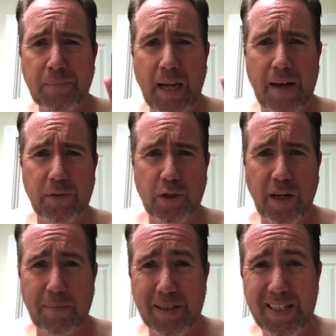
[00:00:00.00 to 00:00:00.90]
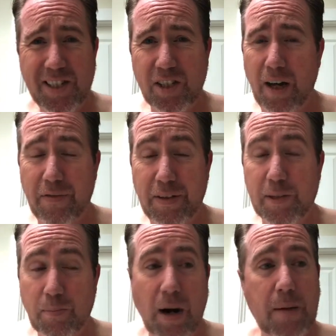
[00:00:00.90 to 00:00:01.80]
aftershave, but this stuff is
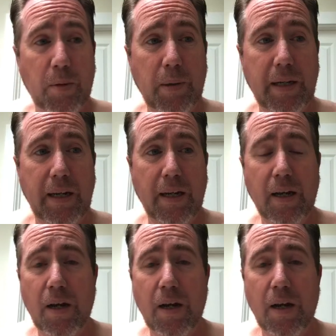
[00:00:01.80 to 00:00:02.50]
probably